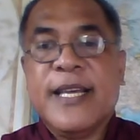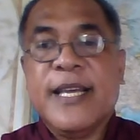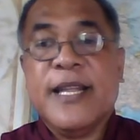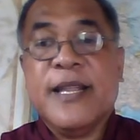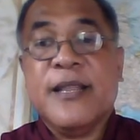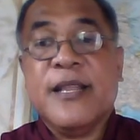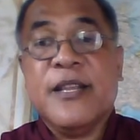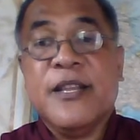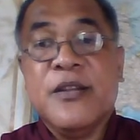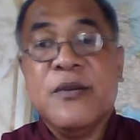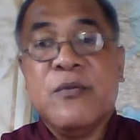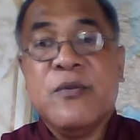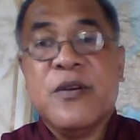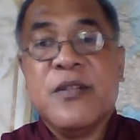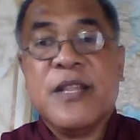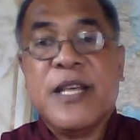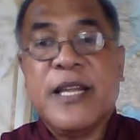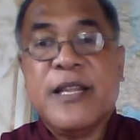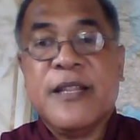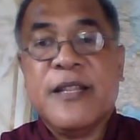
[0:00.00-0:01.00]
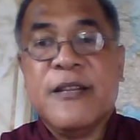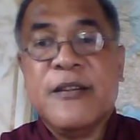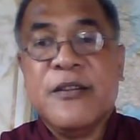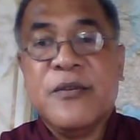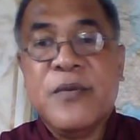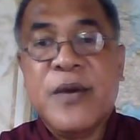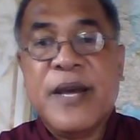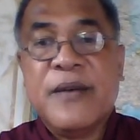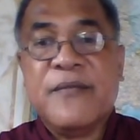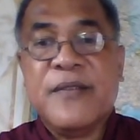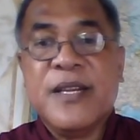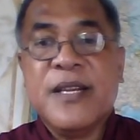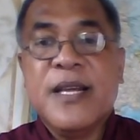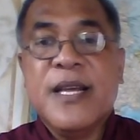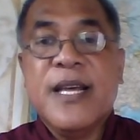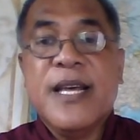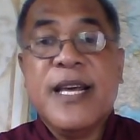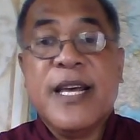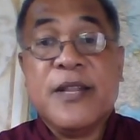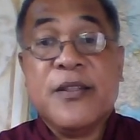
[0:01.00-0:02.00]
in the new earth and the new heaven.
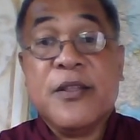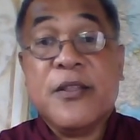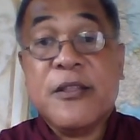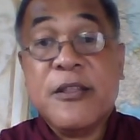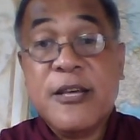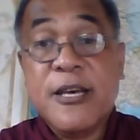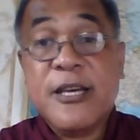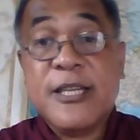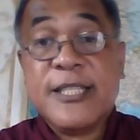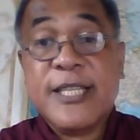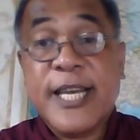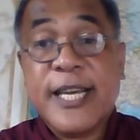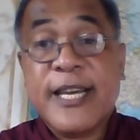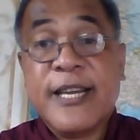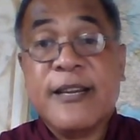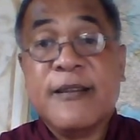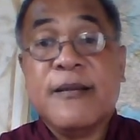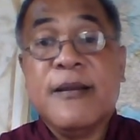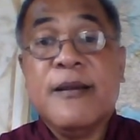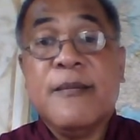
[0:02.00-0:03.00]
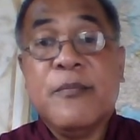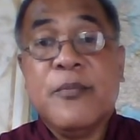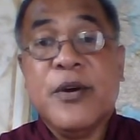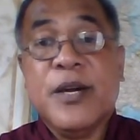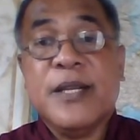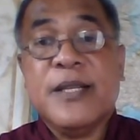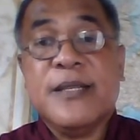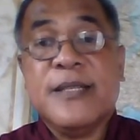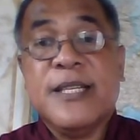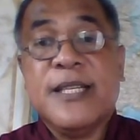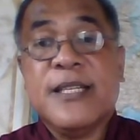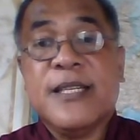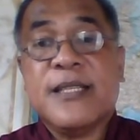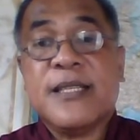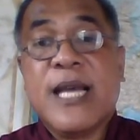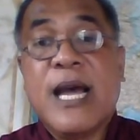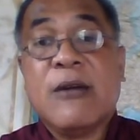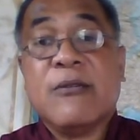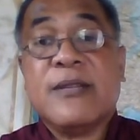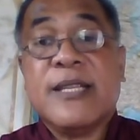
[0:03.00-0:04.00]
And the second point, Jesus,
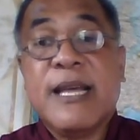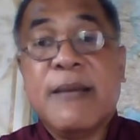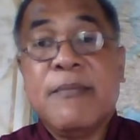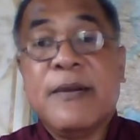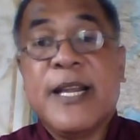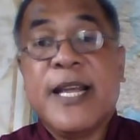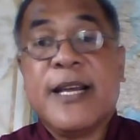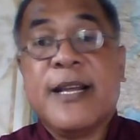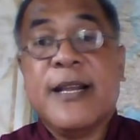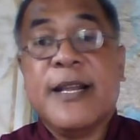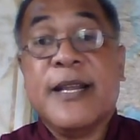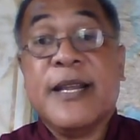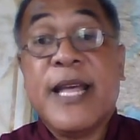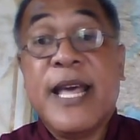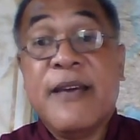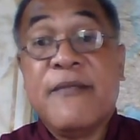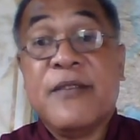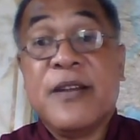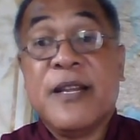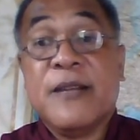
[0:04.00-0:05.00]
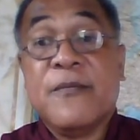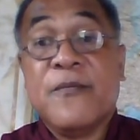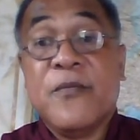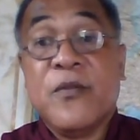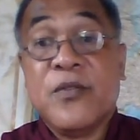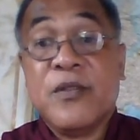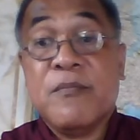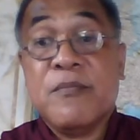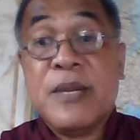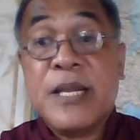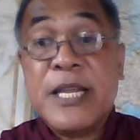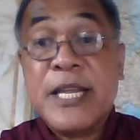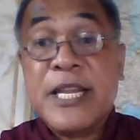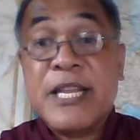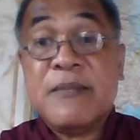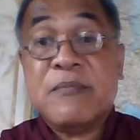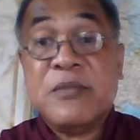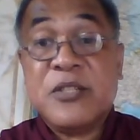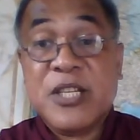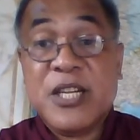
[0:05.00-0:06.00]
our tabernacle in heaven for the
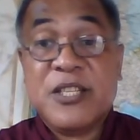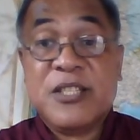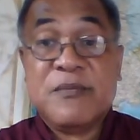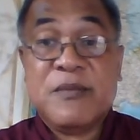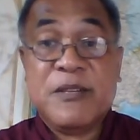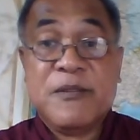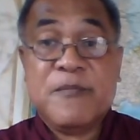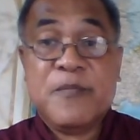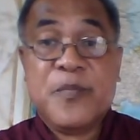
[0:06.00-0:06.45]
millennium judgment.